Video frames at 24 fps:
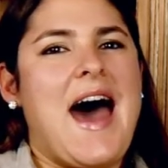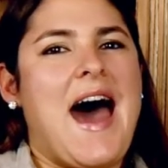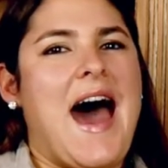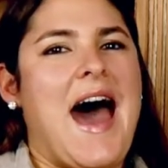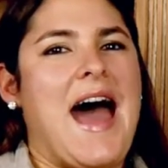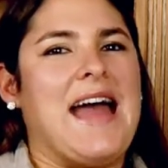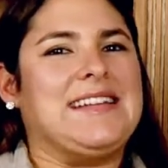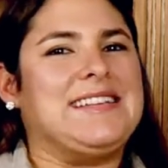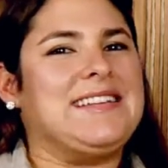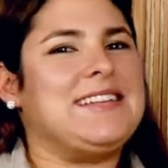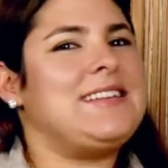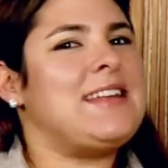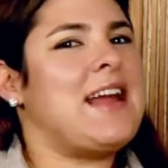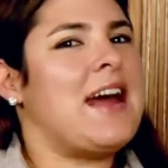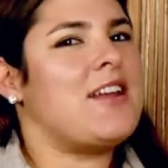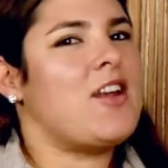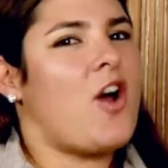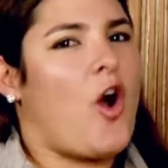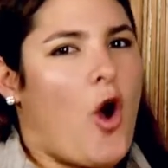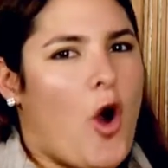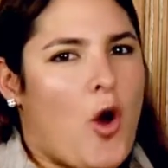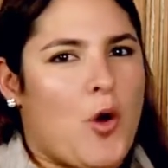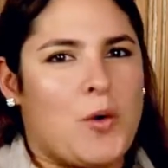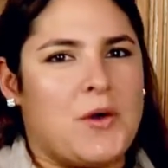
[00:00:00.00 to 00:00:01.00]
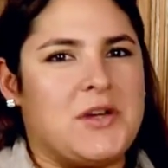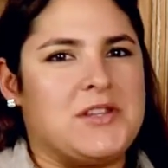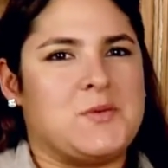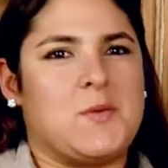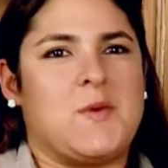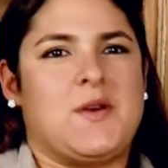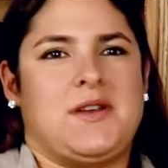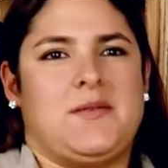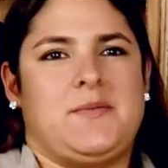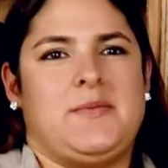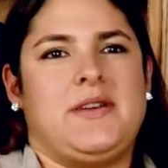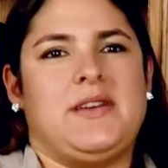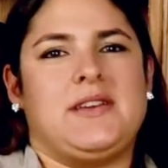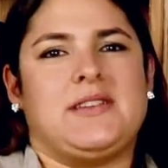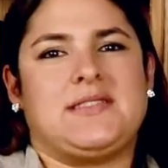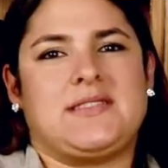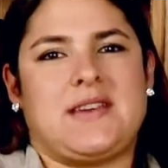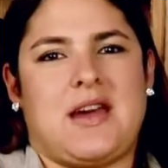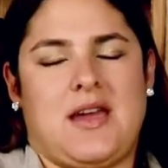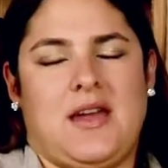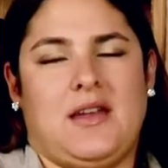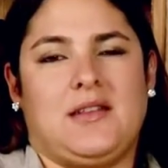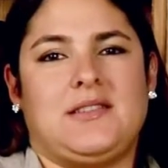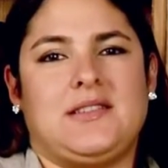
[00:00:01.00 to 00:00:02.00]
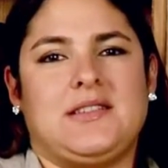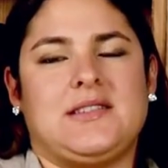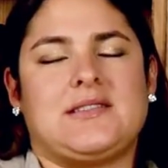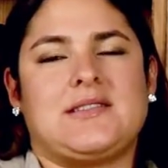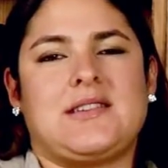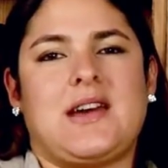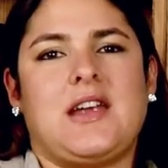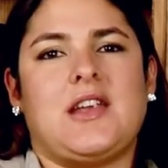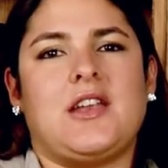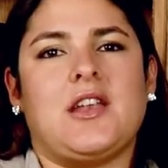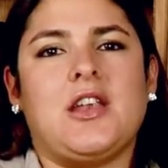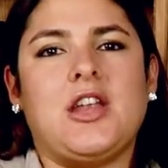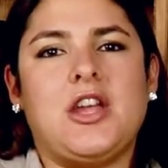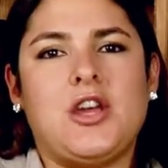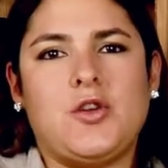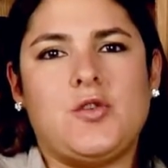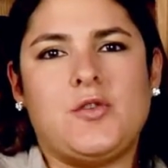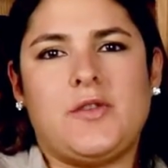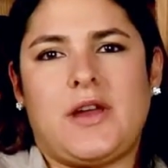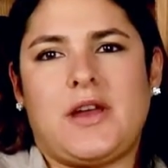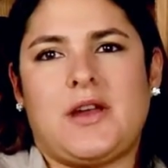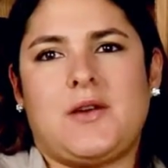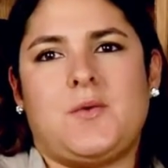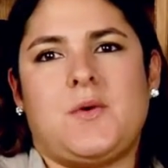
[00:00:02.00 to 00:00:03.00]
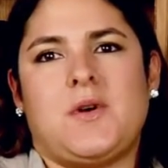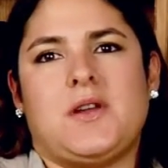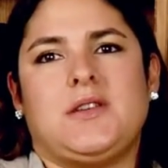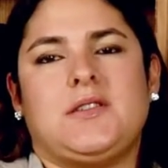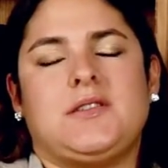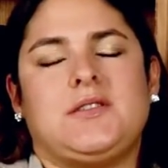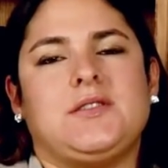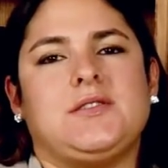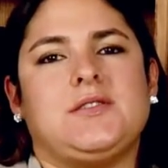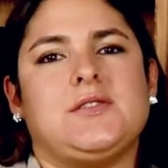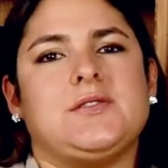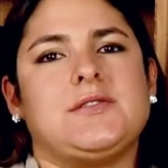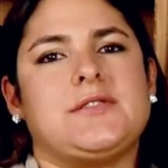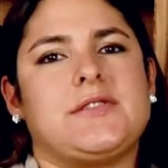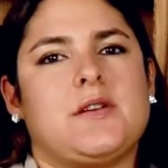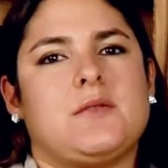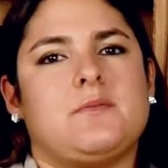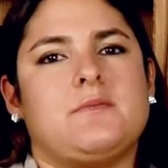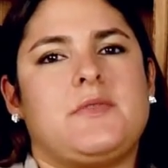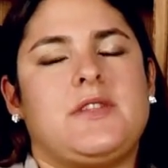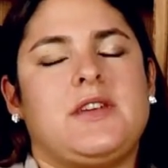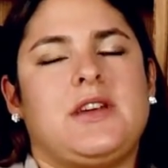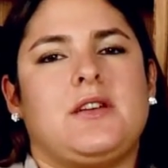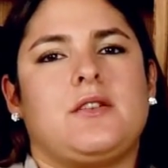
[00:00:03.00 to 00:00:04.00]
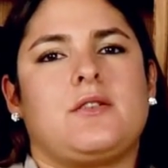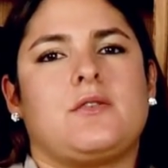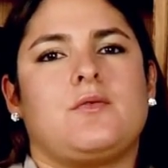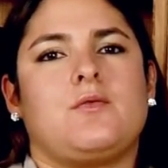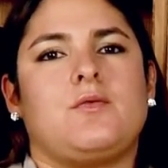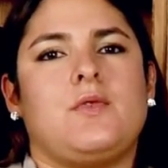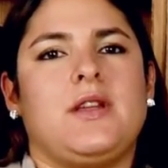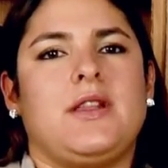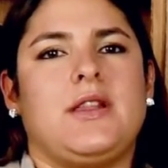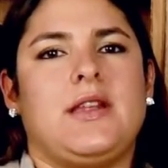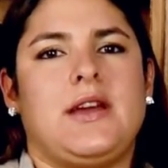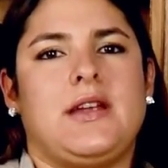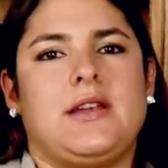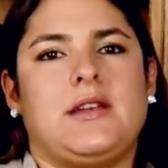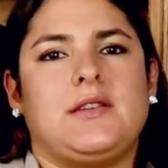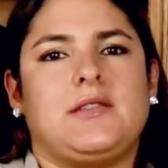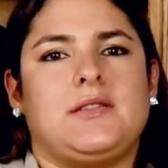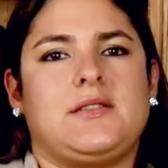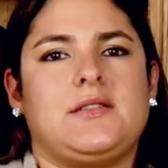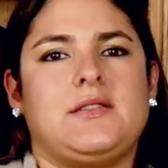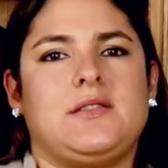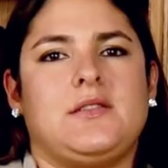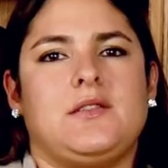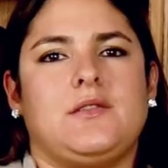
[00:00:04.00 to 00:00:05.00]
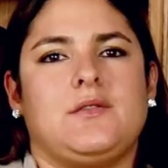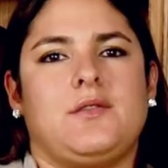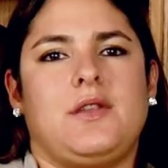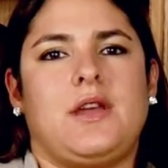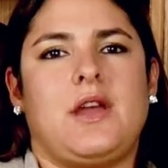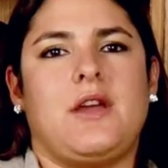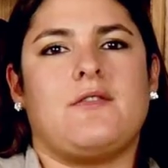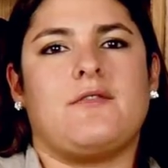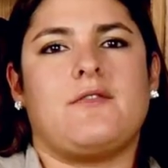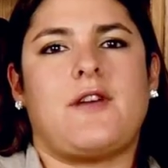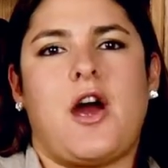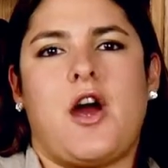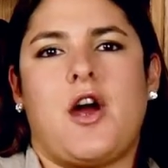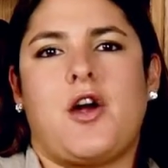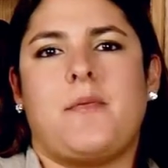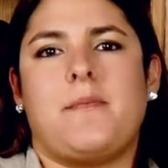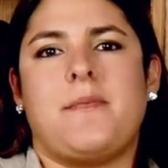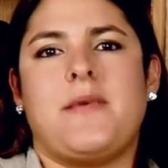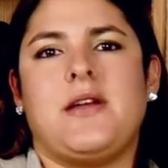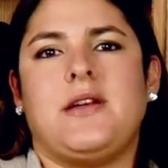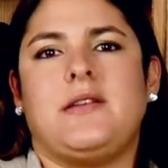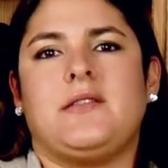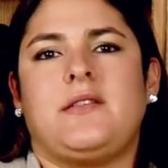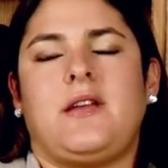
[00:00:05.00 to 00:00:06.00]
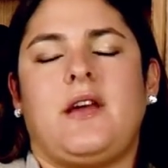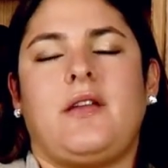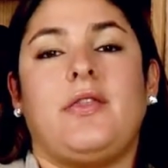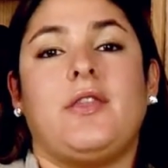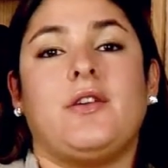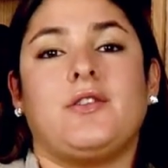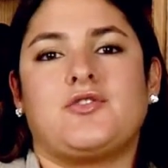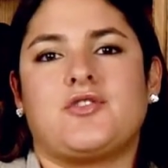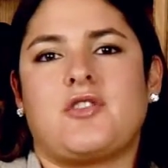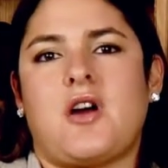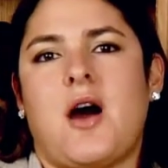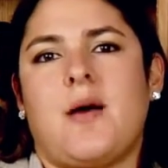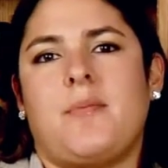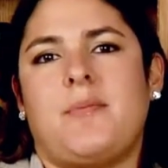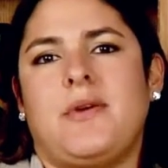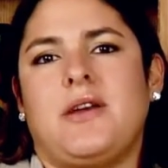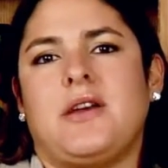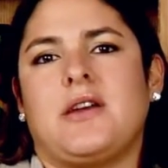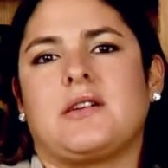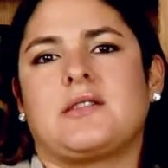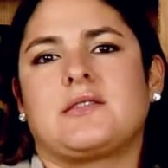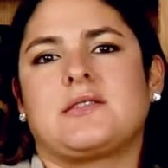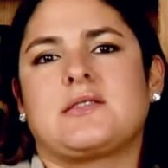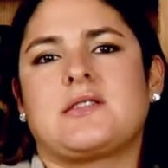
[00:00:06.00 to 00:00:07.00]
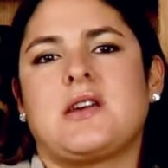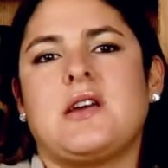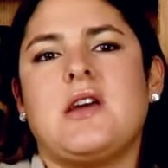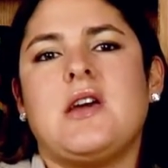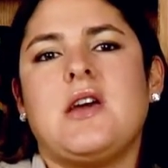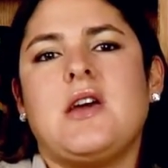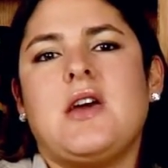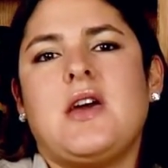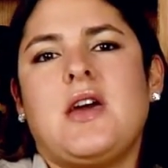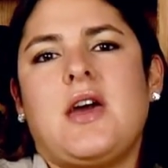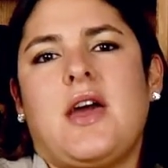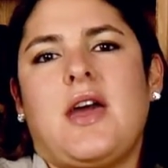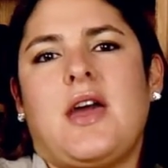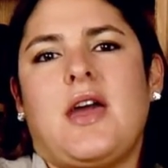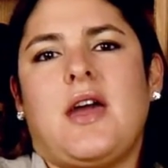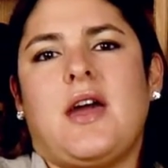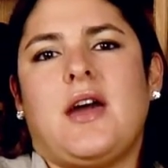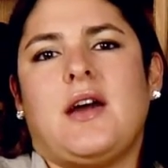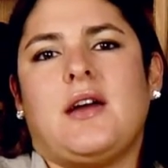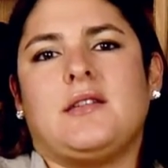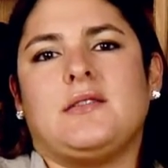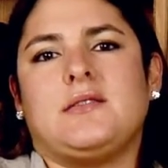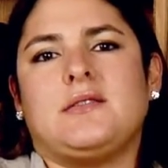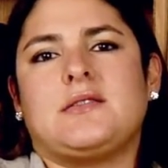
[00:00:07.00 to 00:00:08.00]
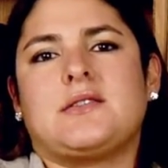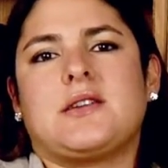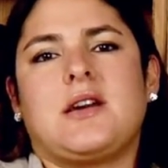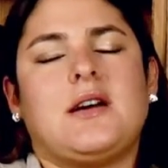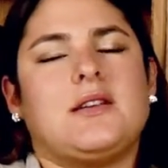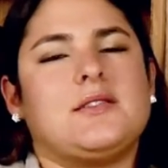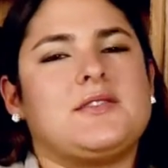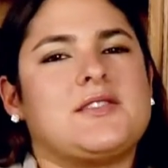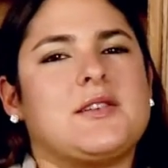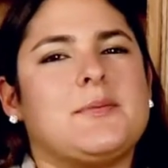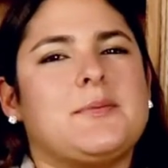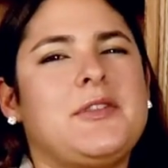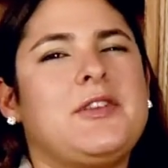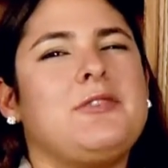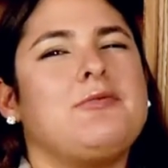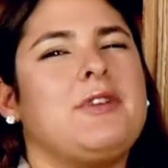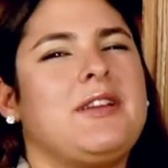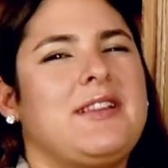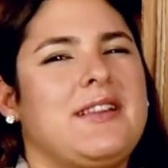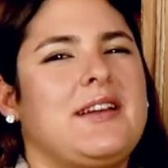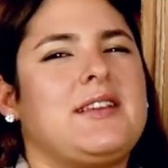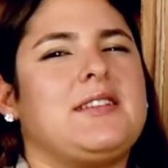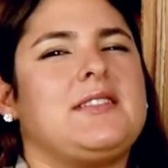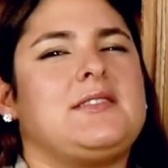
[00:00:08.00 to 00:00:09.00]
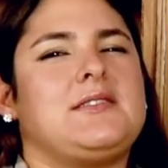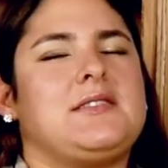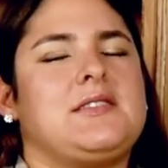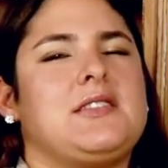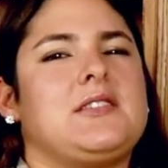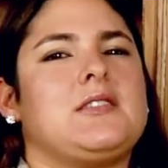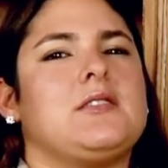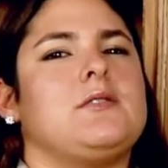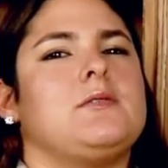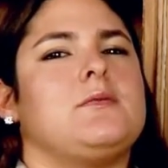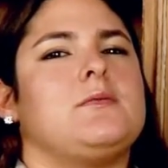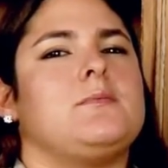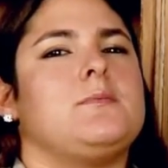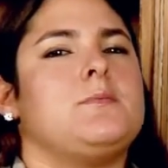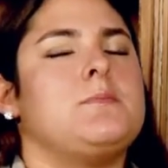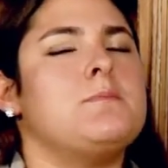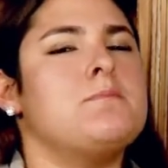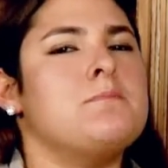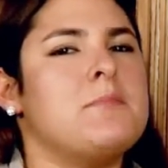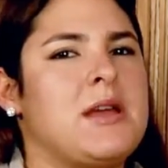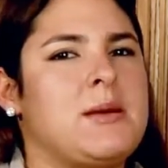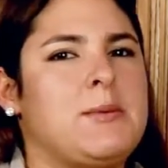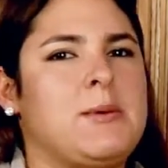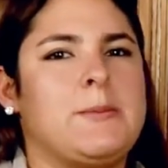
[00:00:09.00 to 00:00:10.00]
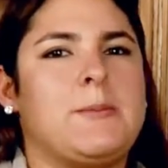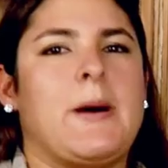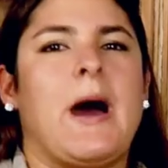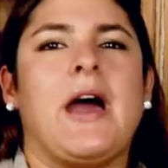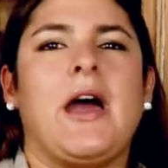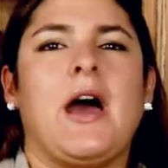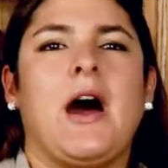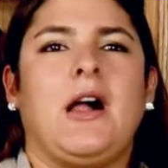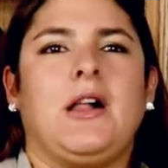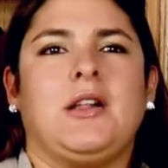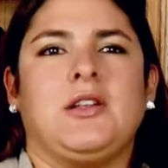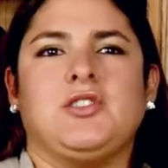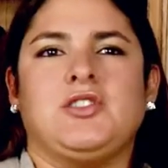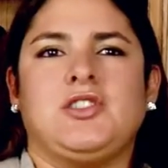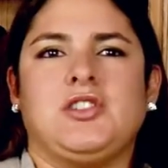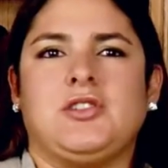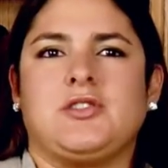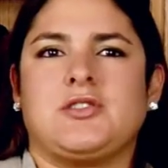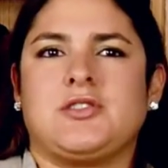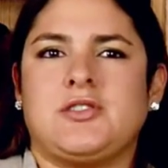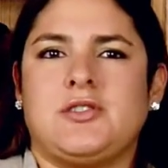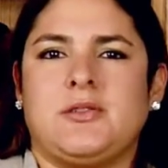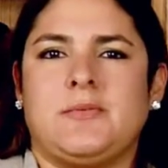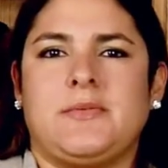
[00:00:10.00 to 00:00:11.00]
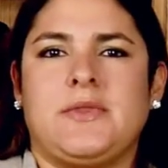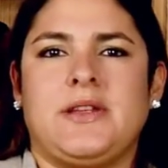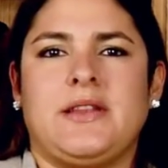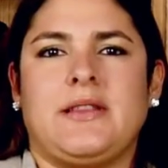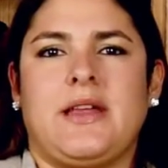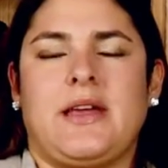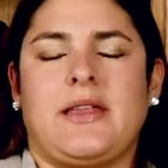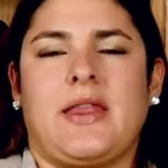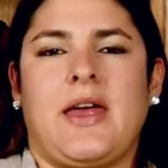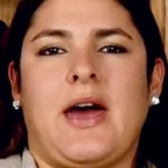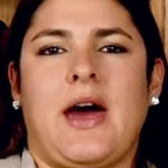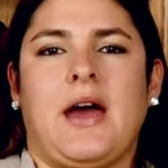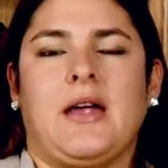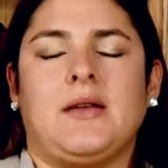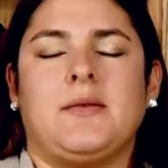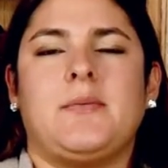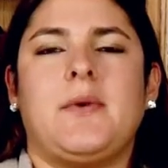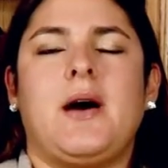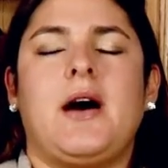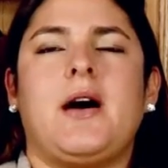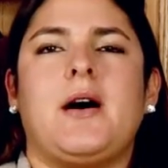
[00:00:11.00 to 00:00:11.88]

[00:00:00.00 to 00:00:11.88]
I did not always want to be a scientist. I knew that I wanted to do something related to the environment and the tropics, and something related to maybe biology or something like that.